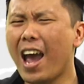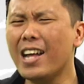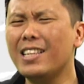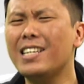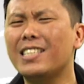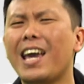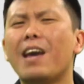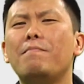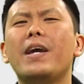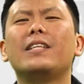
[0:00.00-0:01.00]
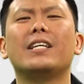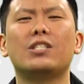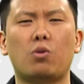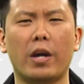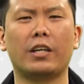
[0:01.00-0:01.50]
And this can make
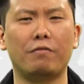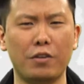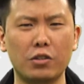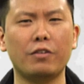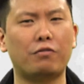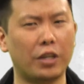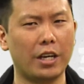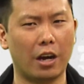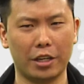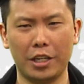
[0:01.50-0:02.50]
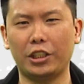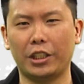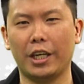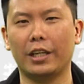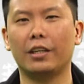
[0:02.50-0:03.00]
things quite confusing for the
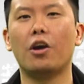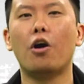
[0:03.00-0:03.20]
uninitiated.